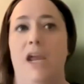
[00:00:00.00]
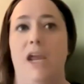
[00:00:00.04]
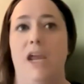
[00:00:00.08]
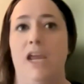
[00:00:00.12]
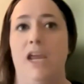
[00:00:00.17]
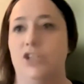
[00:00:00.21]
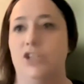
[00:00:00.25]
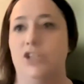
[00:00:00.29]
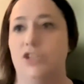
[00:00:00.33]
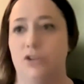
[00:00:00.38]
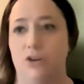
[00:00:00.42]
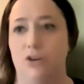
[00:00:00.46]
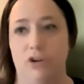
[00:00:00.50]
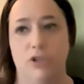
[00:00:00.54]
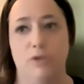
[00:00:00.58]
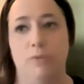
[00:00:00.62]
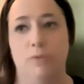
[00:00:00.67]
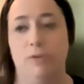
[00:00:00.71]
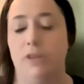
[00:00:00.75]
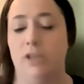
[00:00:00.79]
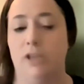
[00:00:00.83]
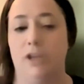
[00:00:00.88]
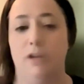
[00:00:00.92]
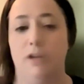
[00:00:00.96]
it
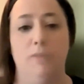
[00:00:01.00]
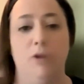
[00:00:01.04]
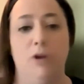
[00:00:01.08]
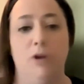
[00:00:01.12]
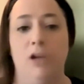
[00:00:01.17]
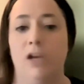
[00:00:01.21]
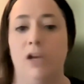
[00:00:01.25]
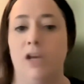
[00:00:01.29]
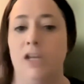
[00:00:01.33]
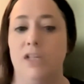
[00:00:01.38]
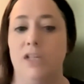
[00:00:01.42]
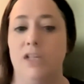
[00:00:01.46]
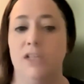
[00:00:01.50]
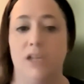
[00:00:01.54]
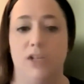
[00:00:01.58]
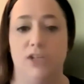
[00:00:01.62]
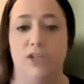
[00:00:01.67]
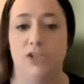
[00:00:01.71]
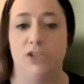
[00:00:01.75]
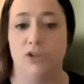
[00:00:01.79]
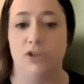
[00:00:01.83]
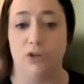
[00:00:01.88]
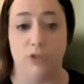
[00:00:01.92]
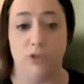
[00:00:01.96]
starts with the communities,
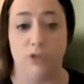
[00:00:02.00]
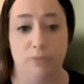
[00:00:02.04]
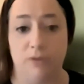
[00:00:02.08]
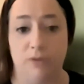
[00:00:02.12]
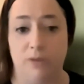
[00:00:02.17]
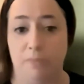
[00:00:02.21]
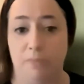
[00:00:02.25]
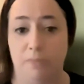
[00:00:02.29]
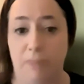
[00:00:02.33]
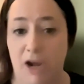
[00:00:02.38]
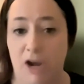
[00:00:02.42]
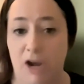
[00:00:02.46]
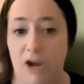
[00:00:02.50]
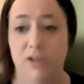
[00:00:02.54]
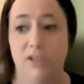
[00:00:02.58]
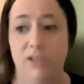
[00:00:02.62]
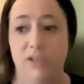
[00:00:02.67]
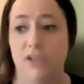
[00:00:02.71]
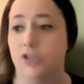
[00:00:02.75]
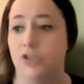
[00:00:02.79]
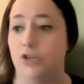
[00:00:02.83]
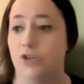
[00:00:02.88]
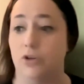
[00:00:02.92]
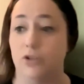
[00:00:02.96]
it starts with
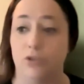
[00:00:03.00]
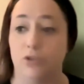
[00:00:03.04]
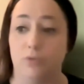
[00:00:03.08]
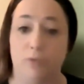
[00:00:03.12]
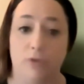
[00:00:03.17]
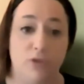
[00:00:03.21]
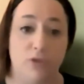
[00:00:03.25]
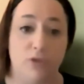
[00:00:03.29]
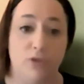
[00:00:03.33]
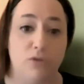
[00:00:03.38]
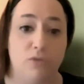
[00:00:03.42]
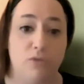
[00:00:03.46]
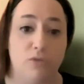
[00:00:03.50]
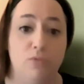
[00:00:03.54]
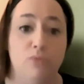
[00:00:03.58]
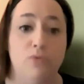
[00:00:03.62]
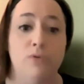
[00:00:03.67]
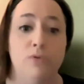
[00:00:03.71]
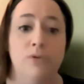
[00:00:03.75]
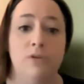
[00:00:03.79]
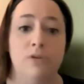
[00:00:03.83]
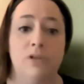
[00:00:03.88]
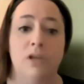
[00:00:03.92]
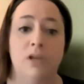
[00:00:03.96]
parents, it starts with the
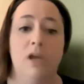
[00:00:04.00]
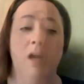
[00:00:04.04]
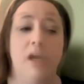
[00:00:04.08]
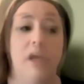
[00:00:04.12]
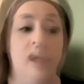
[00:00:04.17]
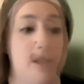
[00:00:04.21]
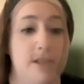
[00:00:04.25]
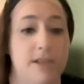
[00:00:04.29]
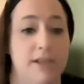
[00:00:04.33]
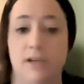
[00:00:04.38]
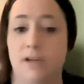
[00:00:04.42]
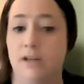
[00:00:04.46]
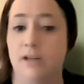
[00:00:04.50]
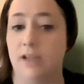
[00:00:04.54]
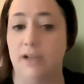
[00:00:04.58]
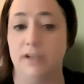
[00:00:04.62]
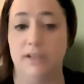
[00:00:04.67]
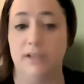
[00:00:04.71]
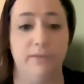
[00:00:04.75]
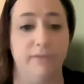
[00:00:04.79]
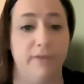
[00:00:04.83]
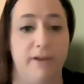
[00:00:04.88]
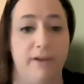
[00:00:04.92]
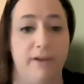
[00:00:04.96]
schools. It's a collective